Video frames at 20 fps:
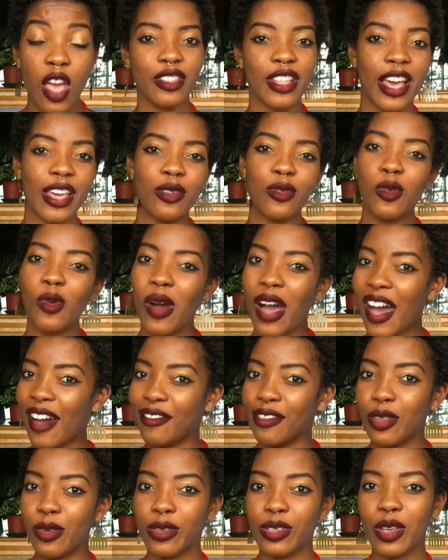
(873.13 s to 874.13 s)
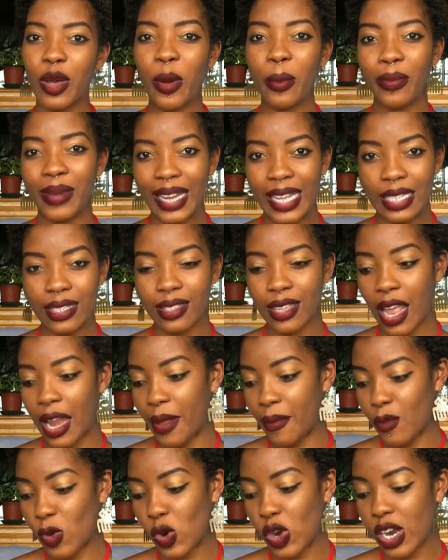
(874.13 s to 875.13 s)
so that you won't have those complaints
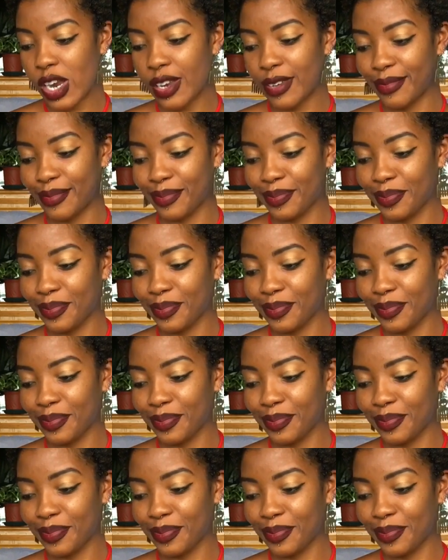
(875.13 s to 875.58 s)
anymore